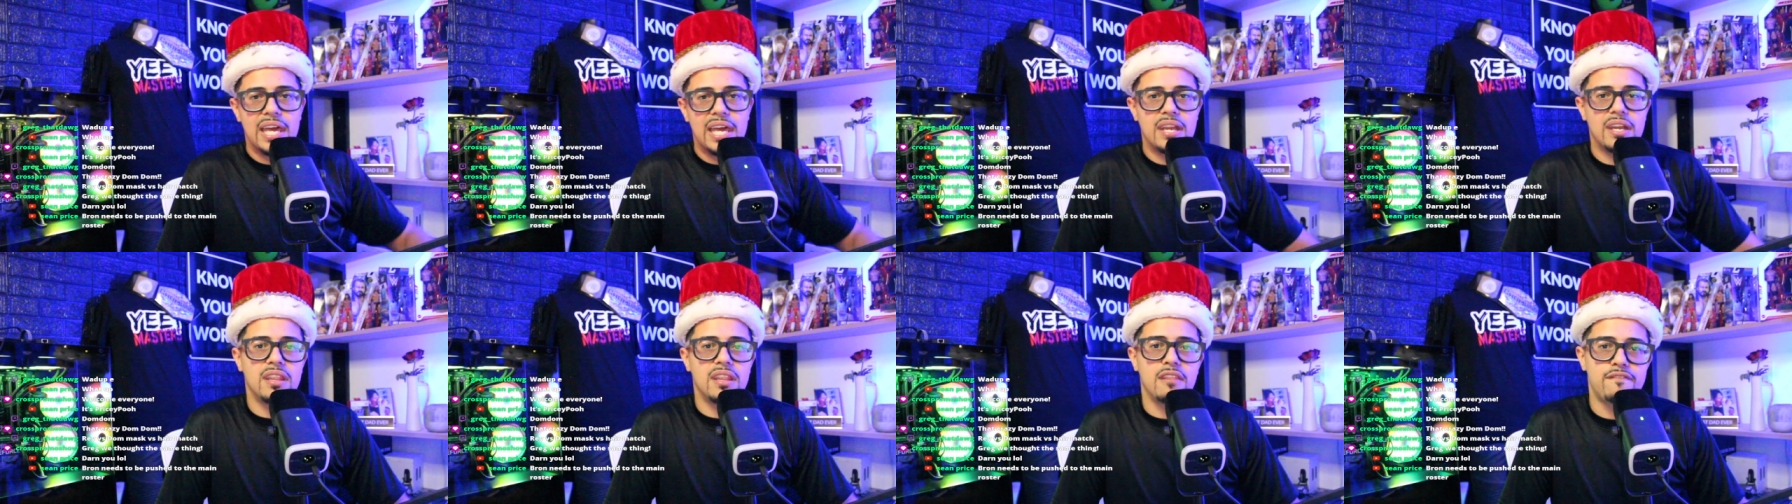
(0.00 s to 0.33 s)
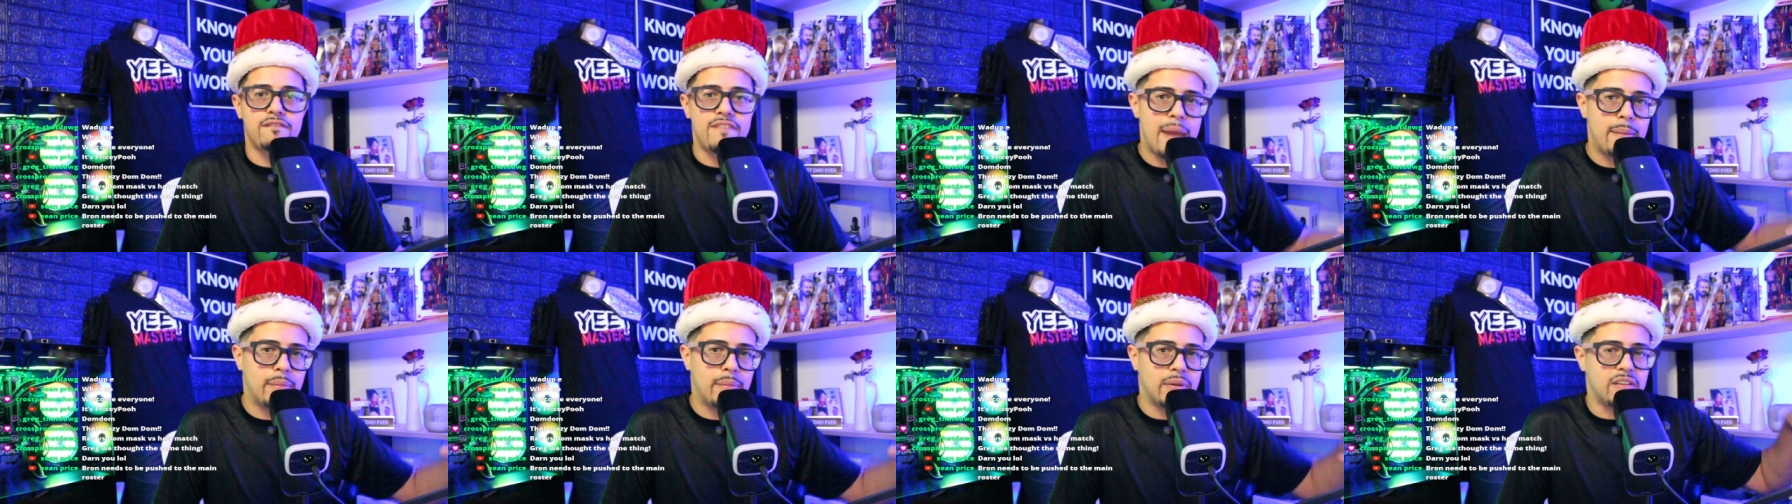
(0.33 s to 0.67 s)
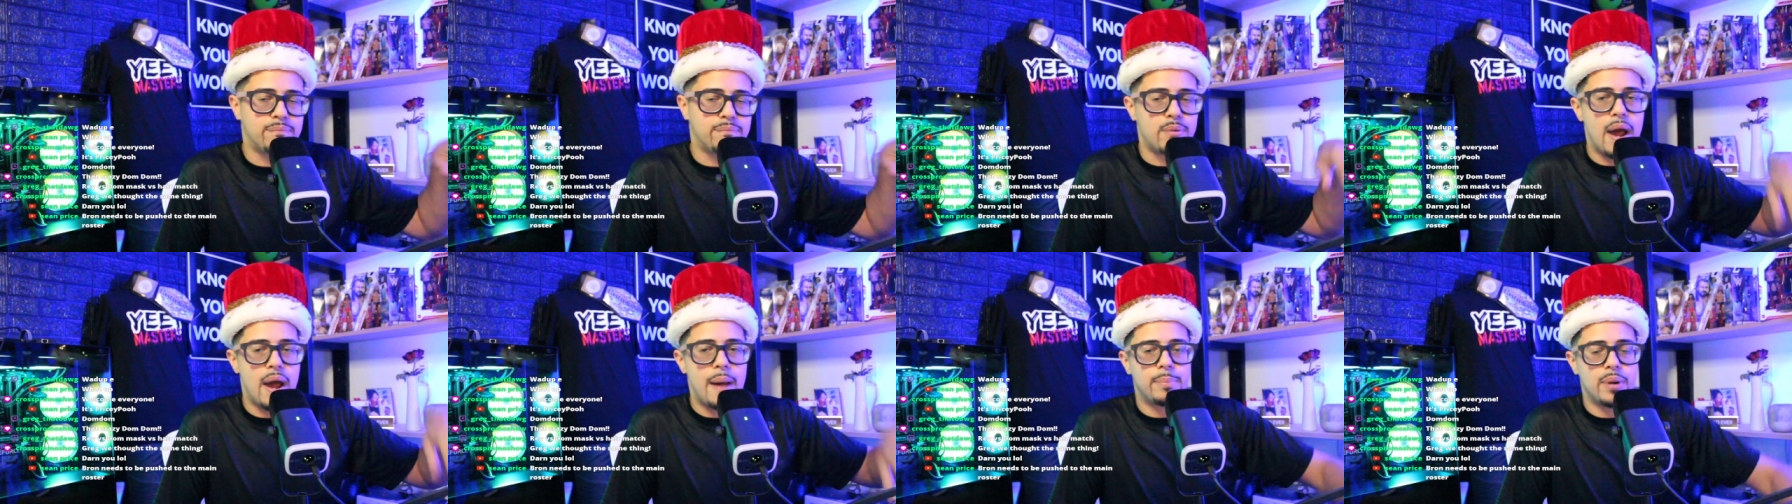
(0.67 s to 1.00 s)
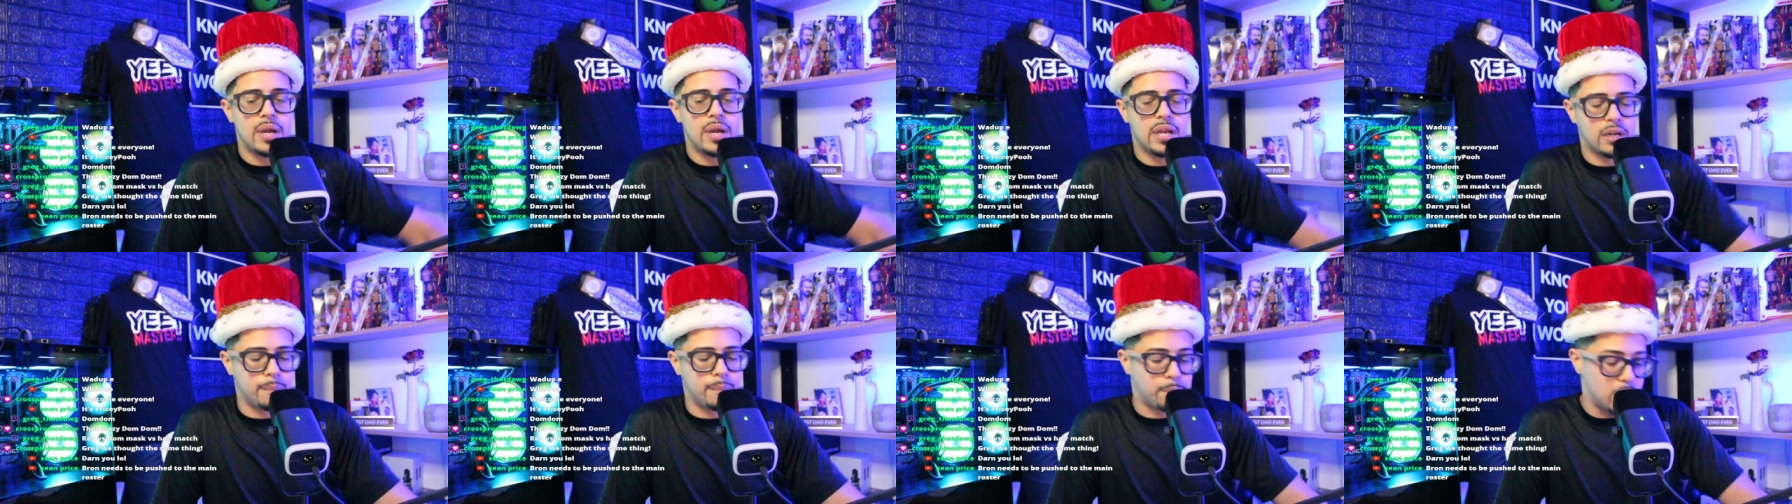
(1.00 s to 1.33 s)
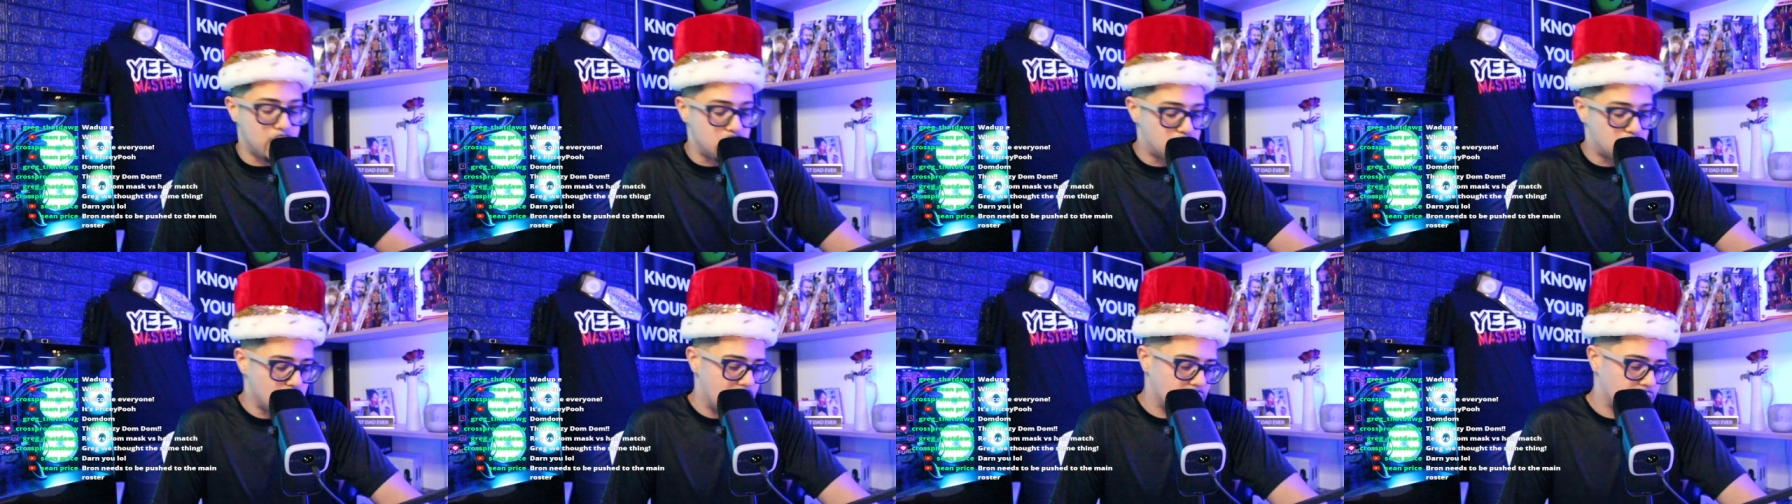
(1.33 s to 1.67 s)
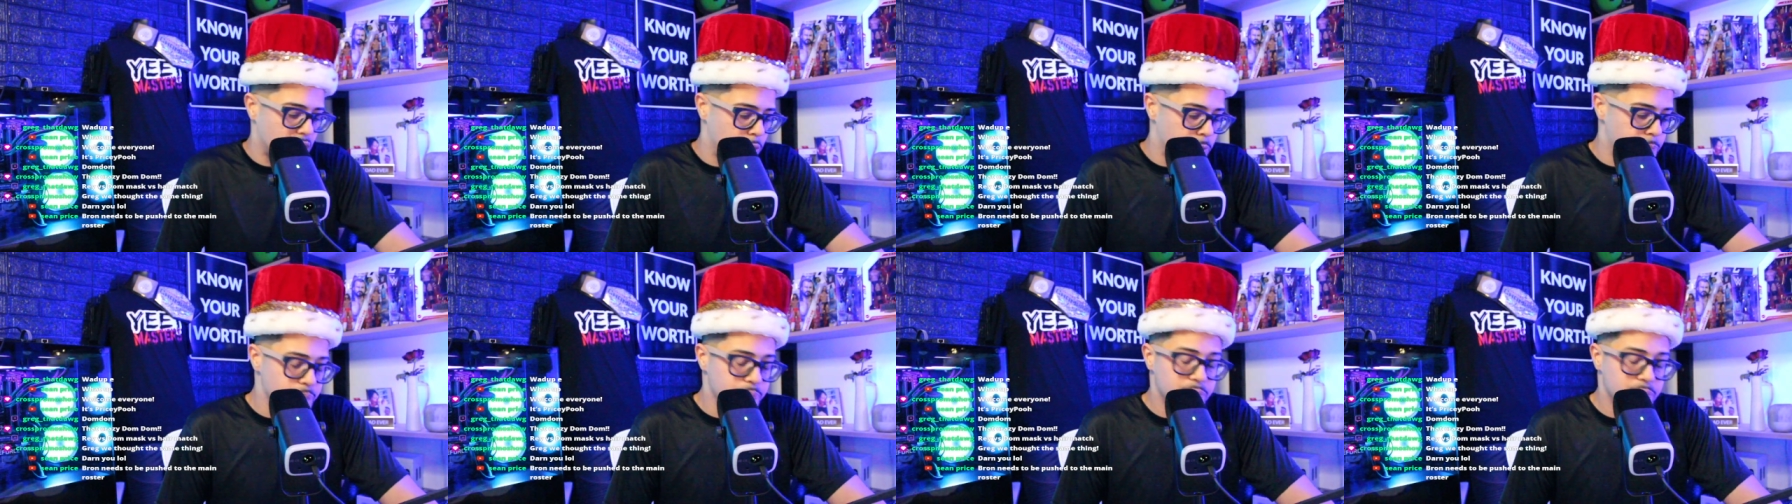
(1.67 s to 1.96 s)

in the family of Braun Breaker. Appreciate it, though.